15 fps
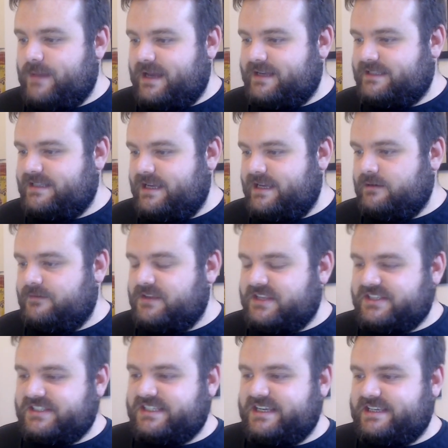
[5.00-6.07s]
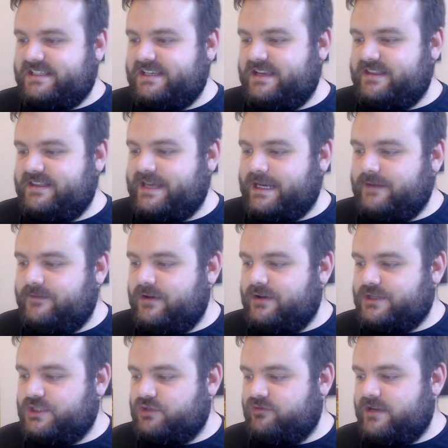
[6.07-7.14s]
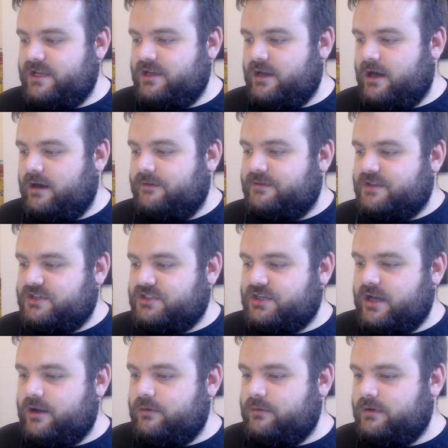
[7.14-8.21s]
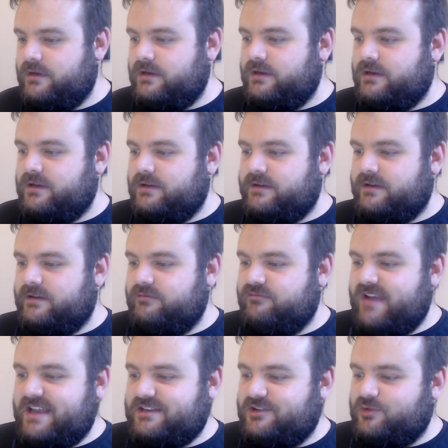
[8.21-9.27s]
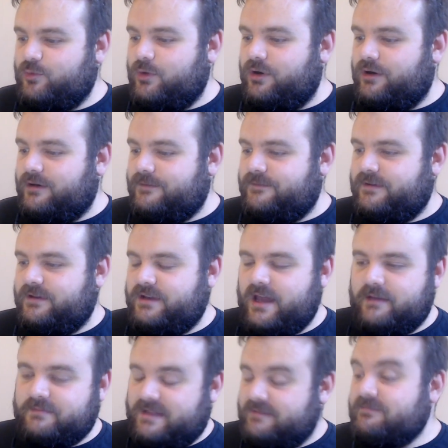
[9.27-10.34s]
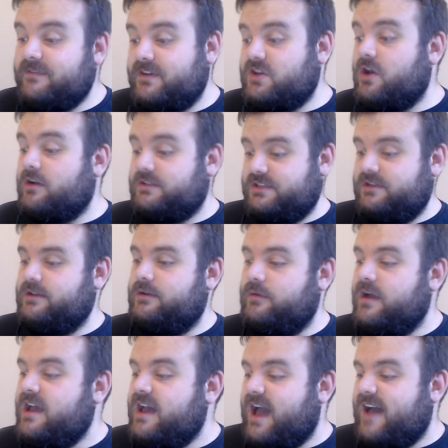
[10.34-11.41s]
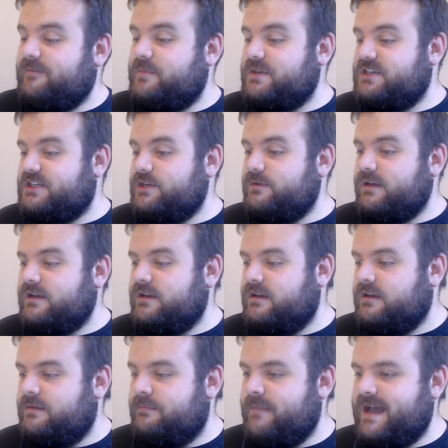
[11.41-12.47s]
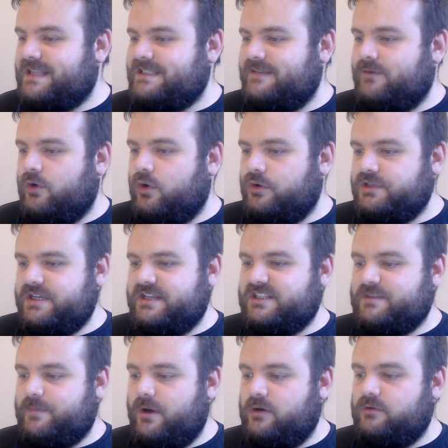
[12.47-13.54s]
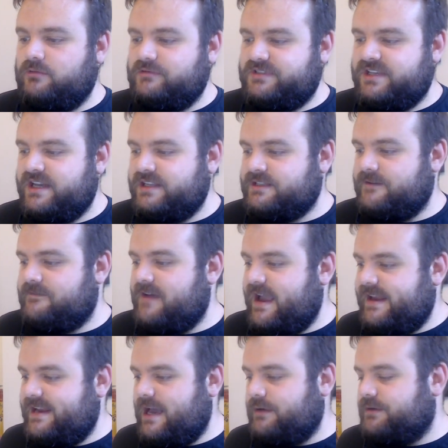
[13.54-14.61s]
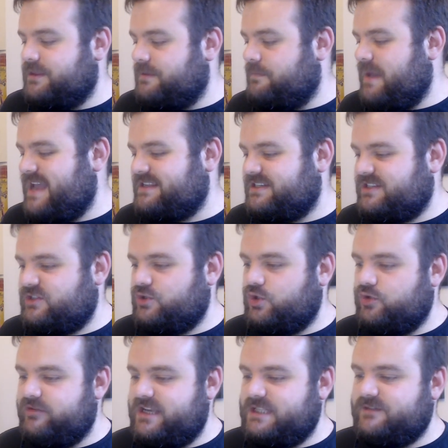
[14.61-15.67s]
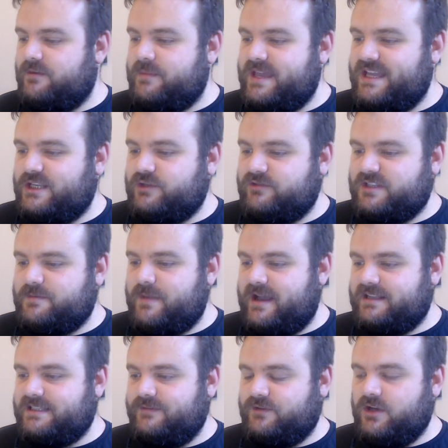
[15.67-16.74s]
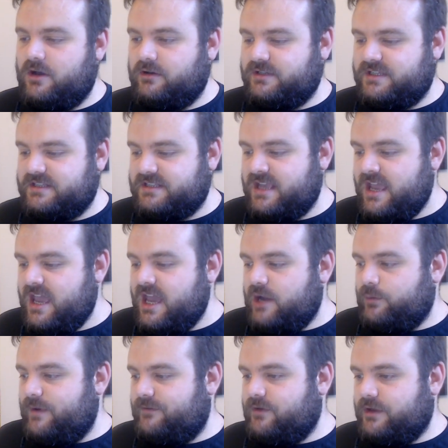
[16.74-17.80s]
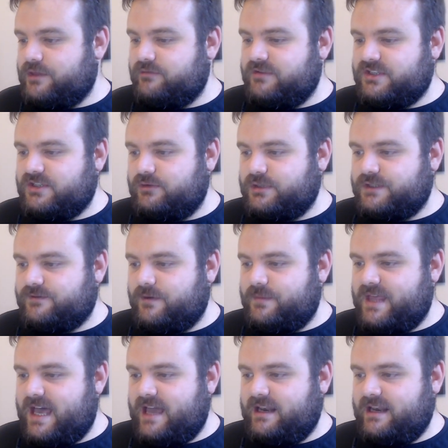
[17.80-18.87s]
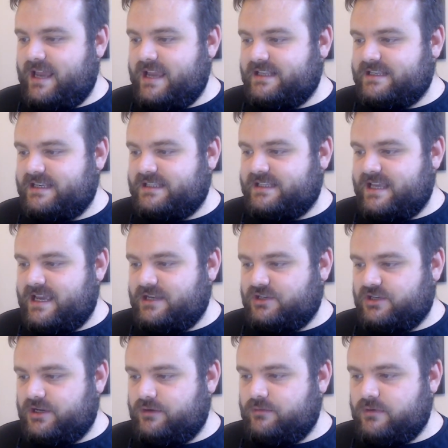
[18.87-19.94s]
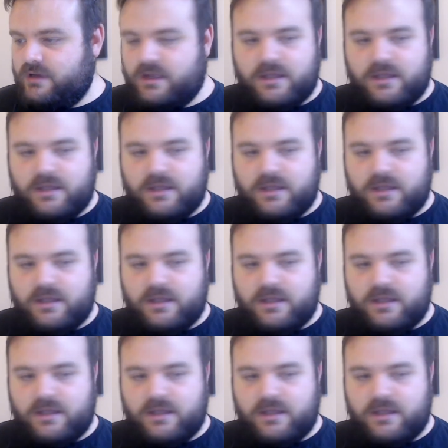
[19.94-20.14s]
magazine for the 60th anniversary of the show, Red Dwarf, no, the Doctor Who, have been doing massive audience polls to find out the best stories from each respective Doctors. We've got the results from their latest issue,